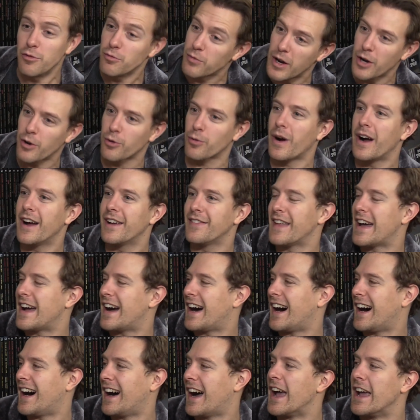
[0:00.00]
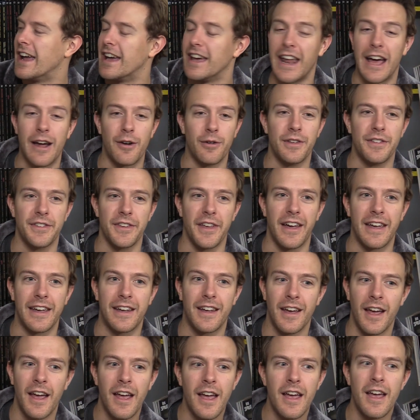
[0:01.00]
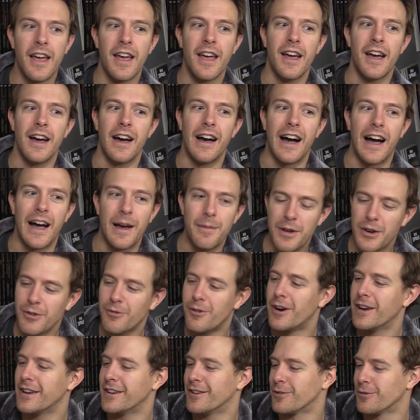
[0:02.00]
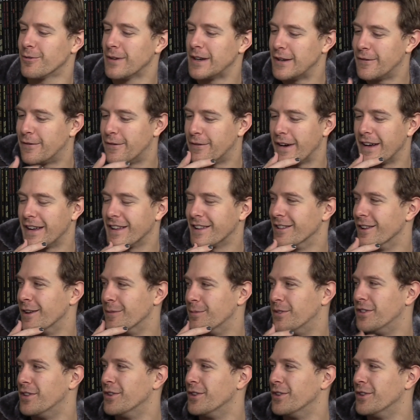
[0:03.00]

And we were riding that high, and I was like, I've been wanting to read Fight Club